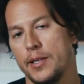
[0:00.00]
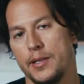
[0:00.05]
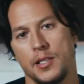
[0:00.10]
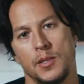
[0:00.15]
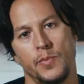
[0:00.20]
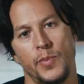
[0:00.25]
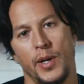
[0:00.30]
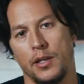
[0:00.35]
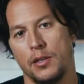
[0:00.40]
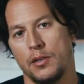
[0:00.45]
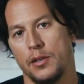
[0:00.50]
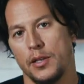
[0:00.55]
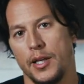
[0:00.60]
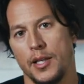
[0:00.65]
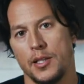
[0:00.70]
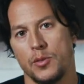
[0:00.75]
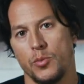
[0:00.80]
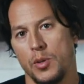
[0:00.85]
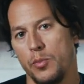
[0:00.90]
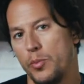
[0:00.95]
Spectre
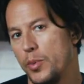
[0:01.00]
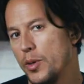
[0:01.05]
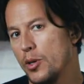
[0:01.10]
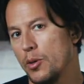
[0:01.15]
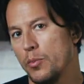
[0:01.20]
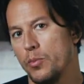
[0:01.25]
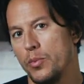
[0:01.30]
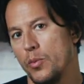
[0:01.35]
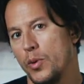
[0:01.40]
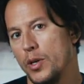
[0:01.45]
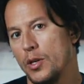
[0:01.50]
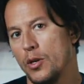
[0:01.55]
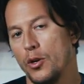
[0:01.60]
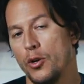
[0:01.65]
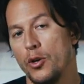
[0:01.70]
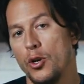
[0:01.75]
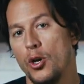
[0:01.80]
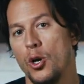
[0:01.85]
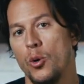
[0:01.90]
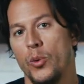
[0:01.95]
gets rebuilt, but we
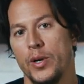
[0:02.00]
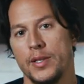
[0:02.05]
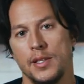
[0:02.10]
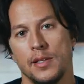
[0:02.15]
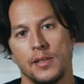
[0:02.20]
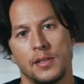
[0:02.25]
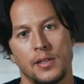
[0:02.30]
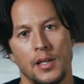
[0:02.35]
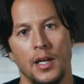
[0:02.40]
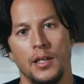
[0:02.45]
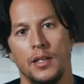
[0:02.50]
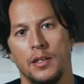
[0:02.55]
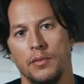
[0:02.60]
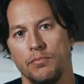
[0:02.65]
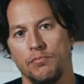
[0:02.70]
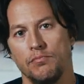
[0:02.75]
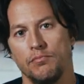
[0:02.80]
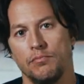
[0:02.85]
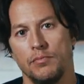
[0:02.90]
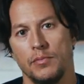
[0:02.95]
don't know what's inside it
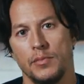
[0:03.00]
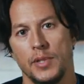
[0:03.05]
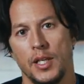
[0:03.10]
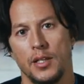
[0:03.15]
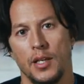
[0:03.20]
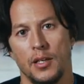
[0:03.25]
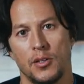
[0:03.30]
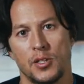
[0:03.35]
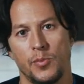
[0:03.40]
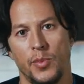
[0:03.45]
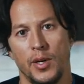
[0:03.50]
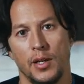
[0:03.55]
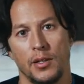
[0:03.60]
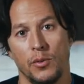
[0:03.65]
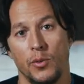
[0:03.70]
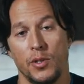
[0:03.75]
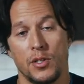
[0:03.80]
at the end of Spectre.